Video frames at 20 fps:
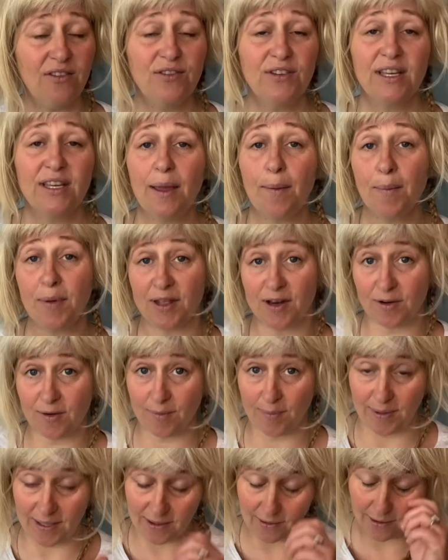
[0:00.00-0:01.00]
You better and
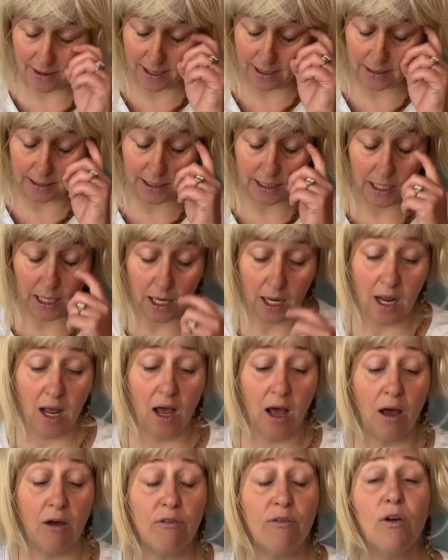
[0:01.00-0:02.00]
better at it,
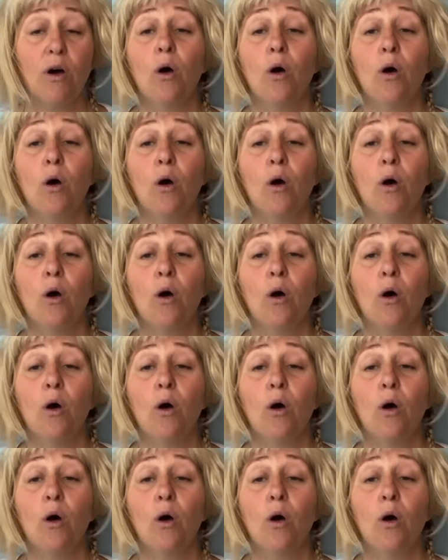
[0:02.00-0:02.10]
of